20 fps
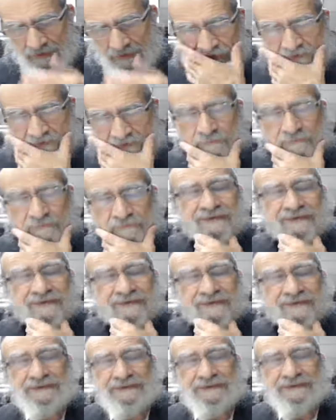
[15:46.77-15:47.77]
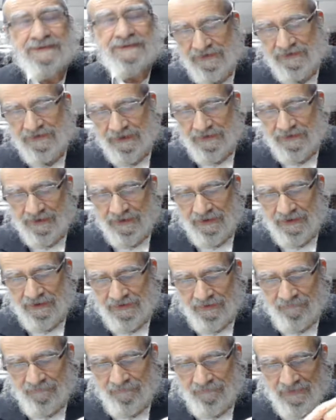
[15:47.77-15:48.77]
Bishop said the, the,
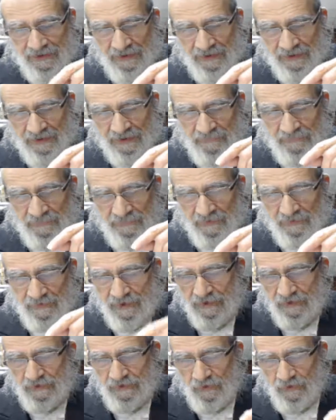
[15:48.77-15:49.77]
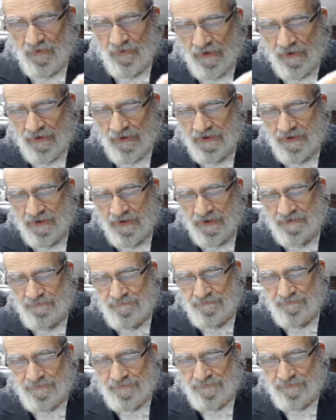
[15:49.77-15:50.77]
the, the, the oil is
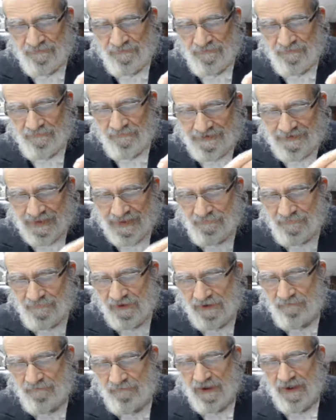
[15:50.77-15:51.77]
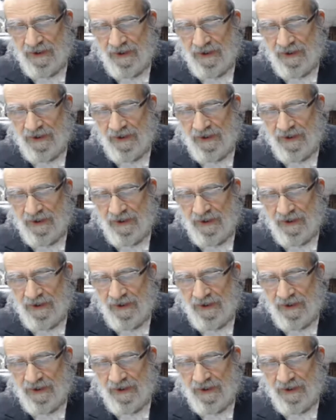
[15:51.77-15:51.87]
mis- something